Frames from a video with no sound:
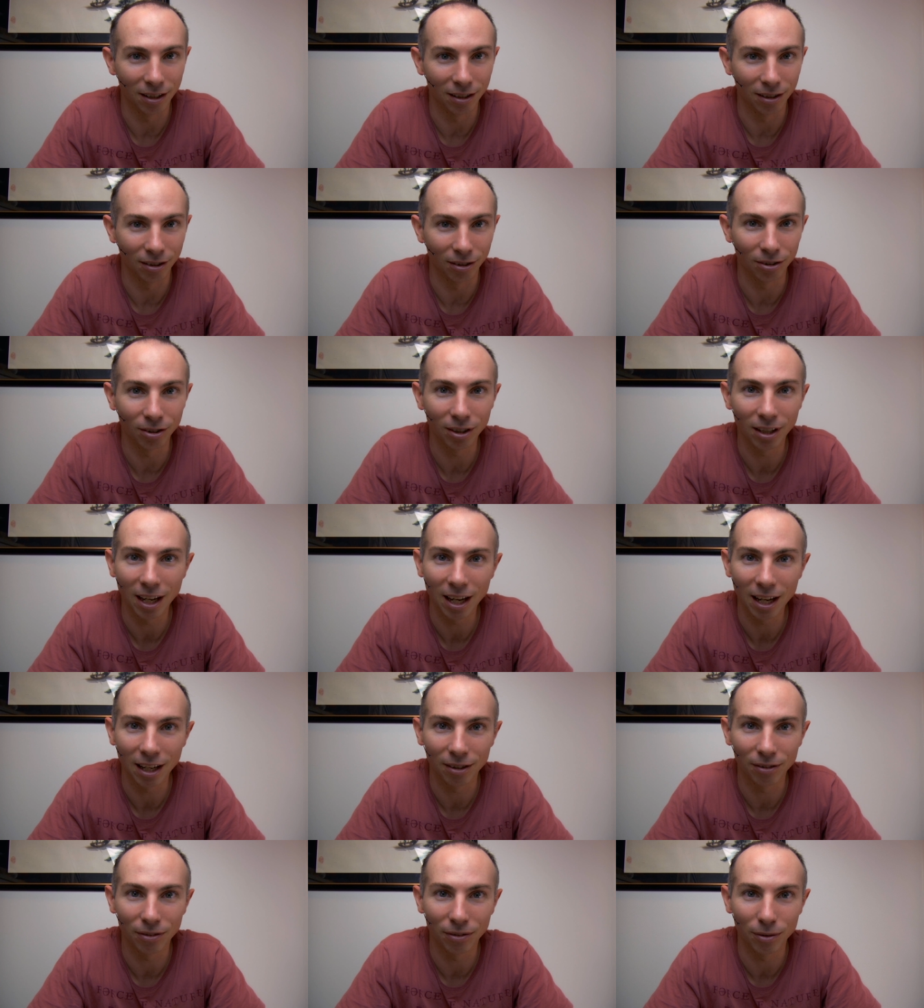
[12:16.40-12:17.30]
look
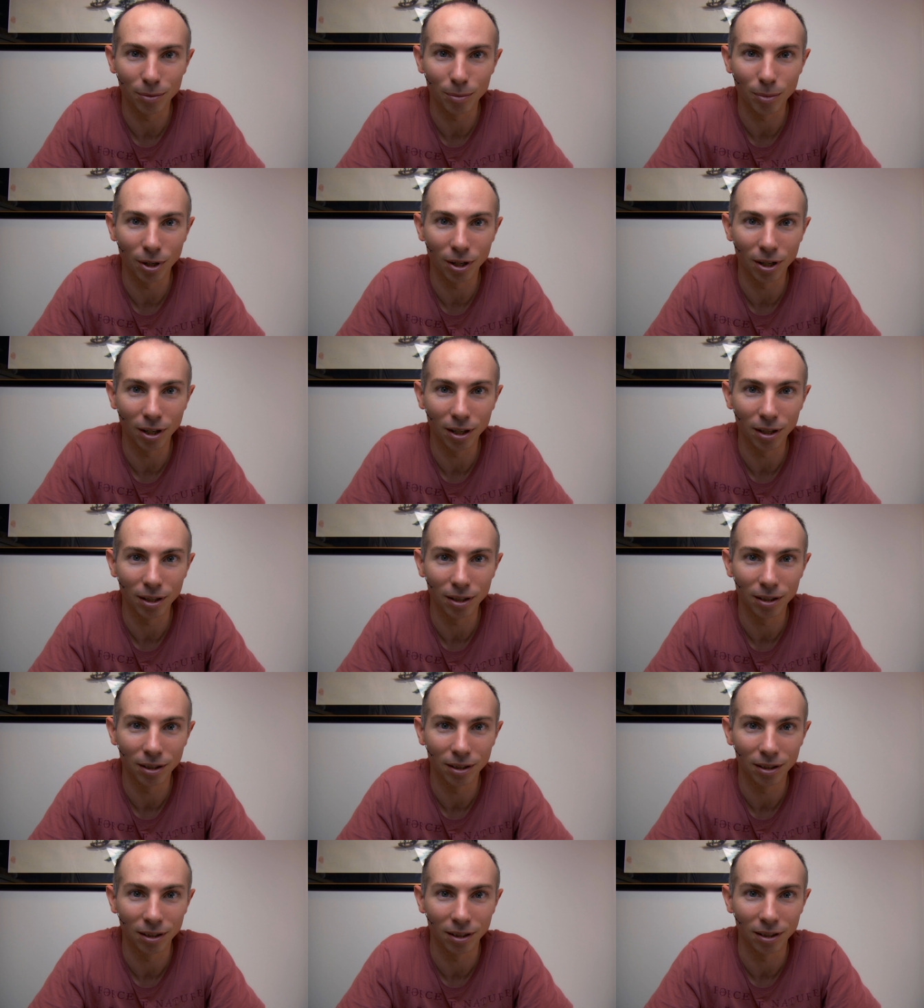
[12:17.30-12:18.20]
out for my
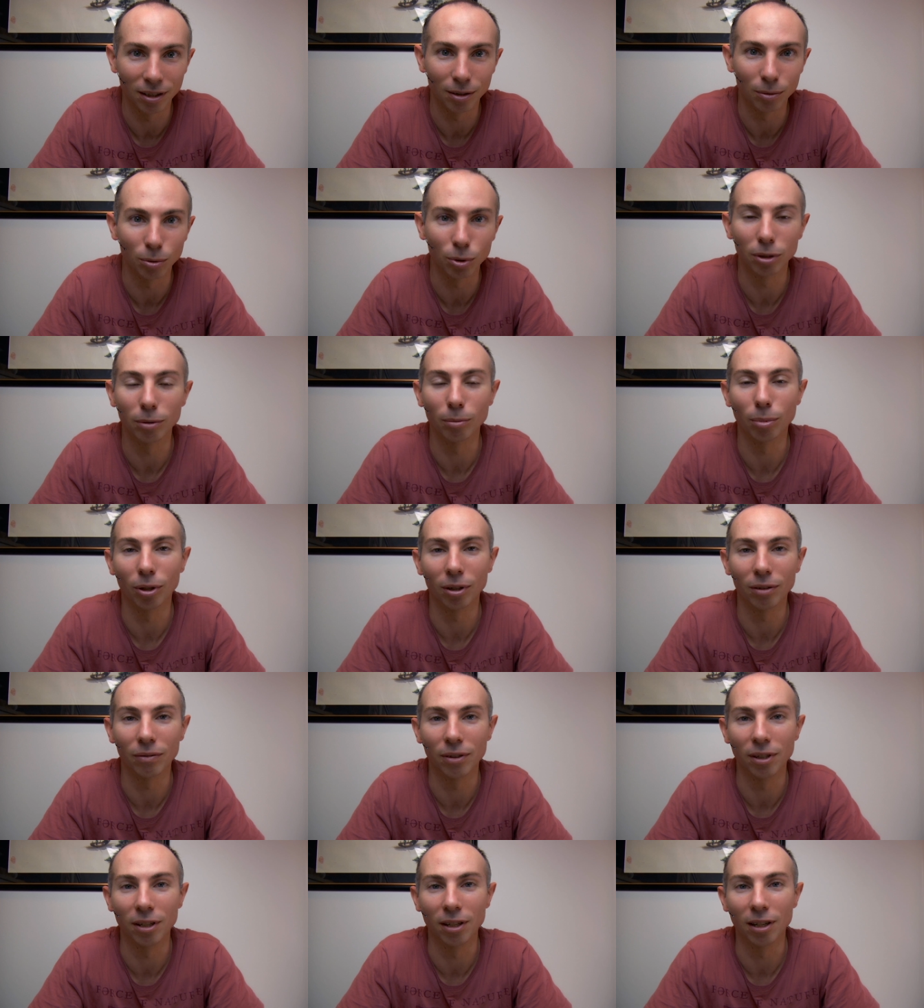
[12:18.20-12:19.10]
wooden
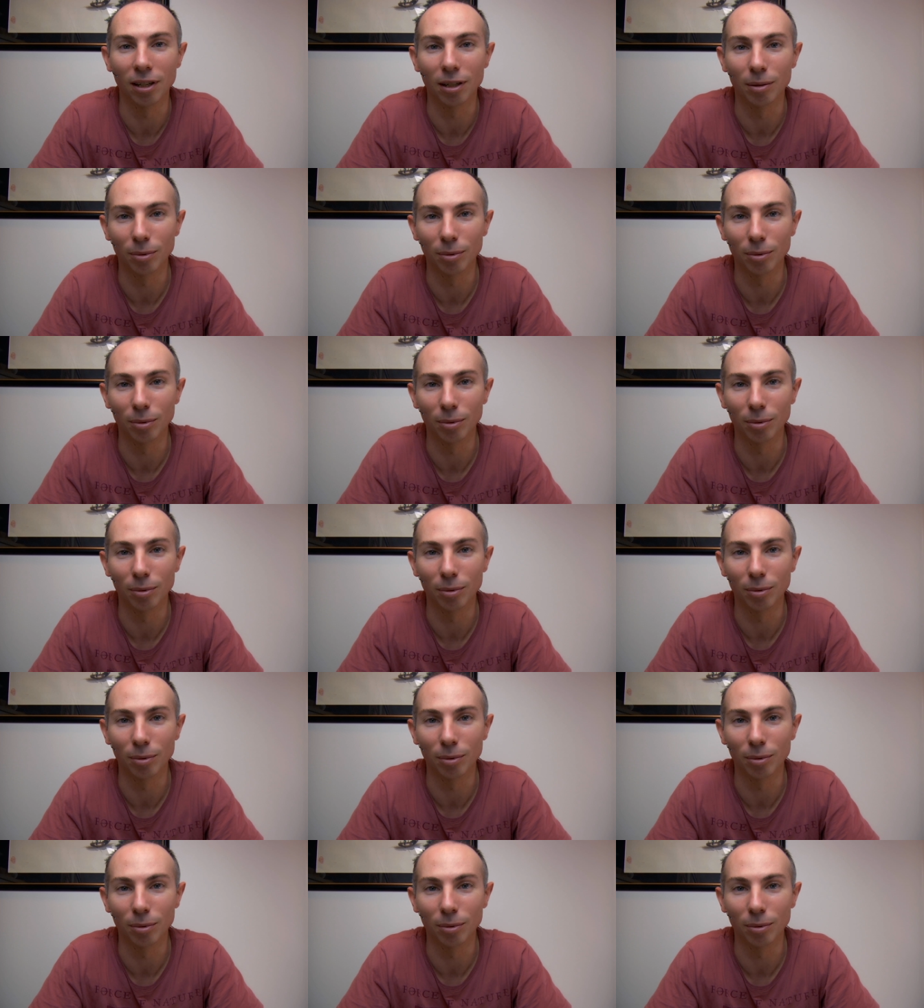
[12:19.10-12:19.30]
block video.